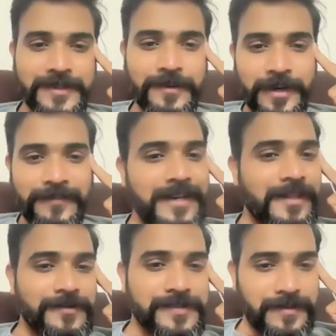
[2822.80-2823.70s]
not even
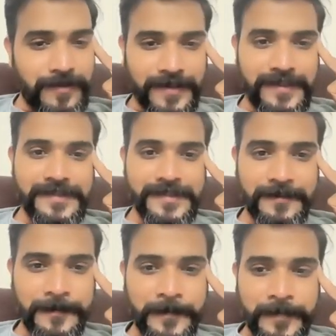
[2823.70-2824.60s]
$1,000,
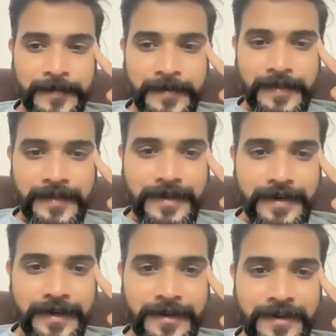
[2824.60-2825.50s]

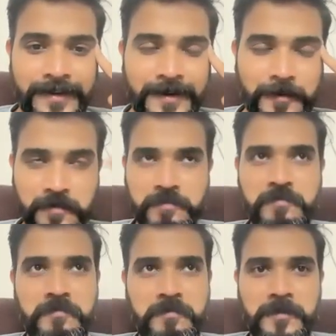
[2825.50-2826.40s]
right?
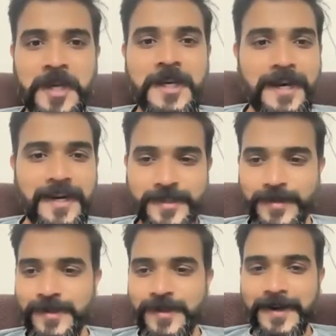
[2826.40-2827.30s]
10 clients, you
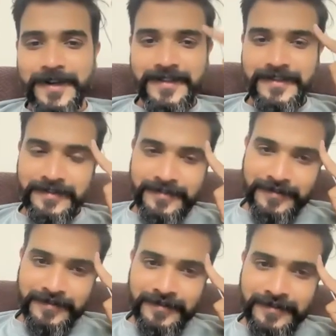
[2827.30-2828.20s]
are sorted.
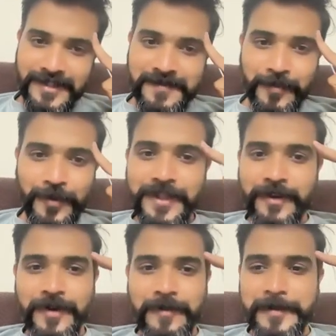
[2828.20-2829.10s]
That's more than
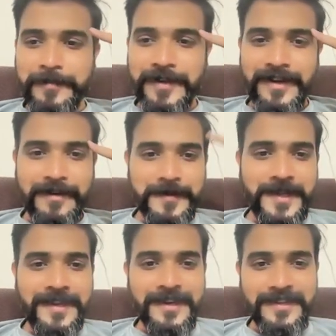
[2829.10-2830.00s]
one people in
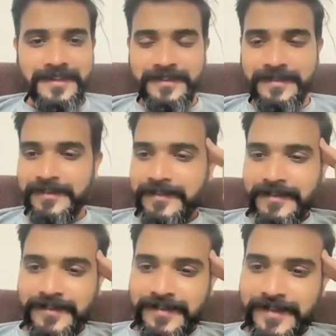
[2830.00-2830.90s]
America.
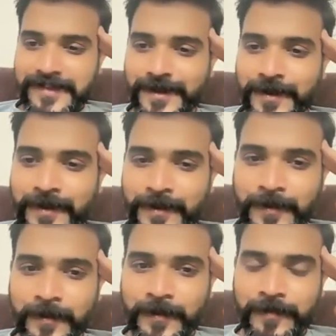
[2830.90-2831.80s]

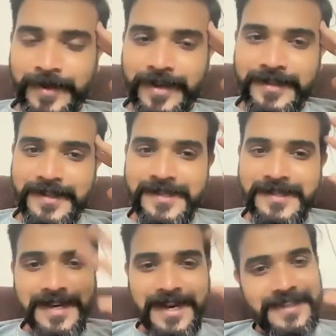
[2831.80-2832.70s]
So yeah, this is
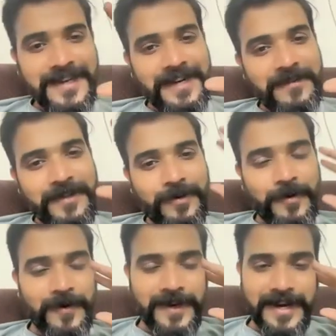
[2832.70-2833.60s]
like kind of the
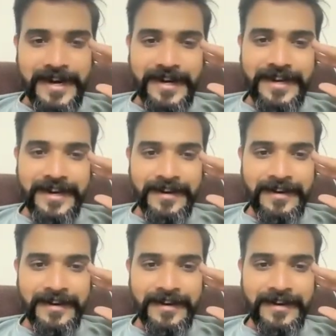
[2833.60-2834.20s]
overall idea.